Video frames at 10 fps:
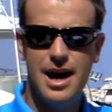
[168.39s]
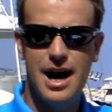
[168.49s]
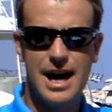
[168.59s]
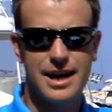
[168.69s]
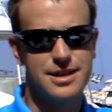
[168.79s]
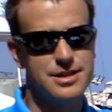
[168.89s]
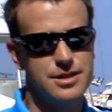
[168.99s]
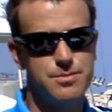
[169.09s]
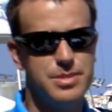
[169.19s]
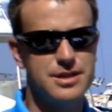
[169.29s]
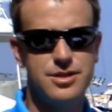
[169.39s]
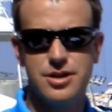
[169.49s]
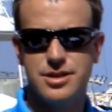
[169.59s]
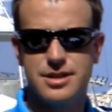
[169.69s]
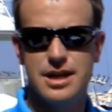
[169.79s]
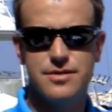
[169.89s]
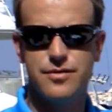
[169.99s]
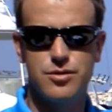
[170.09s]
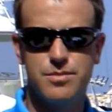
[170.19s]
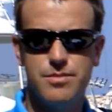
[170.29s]
uh, and because he's been so
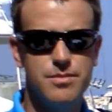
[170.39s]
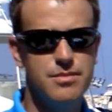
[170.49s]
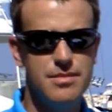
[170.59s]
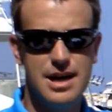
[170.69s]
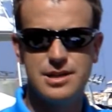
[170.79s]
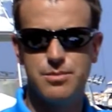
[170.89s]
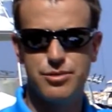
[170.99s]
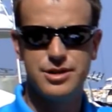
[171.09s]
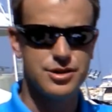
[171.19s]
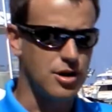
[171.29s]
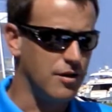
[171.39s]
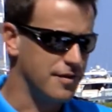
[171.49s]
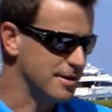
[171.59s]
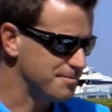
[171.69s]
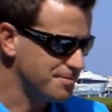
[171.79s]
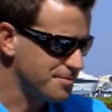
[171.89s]
successful as a British golfer.